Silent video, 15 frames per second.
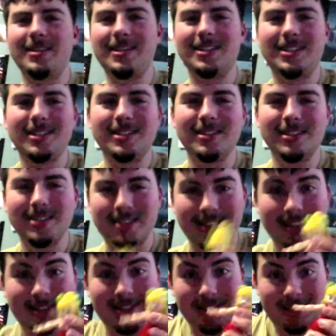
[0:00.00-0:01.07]
Like she's
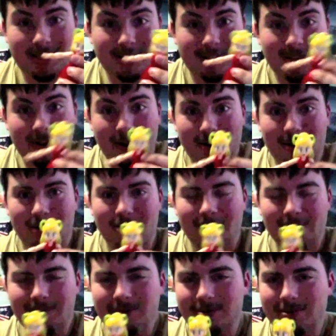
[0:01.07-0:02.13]
a girl,
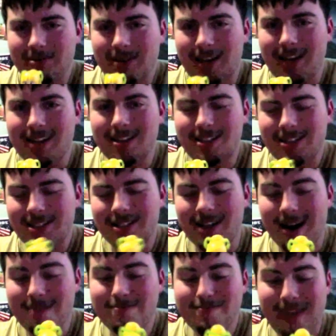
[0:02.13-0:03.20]
and she's
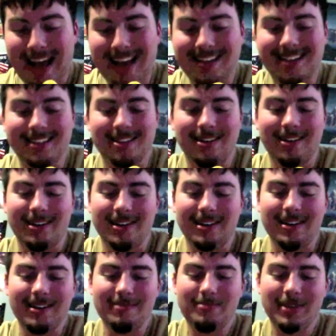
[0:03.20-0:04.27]
got panties on,
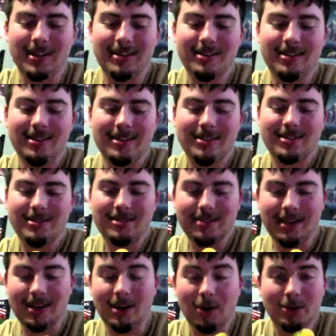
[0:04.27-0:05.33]
but
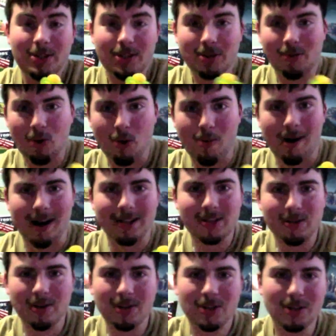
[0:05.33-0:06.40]
I know she's a robot,
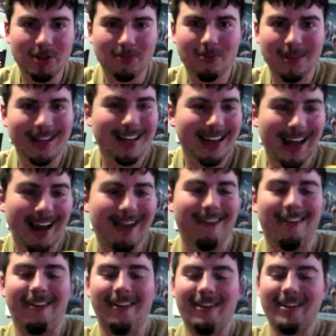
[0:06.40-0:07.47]
so I shouldn't really
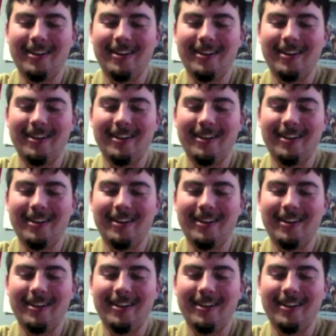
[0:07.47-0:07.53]
care.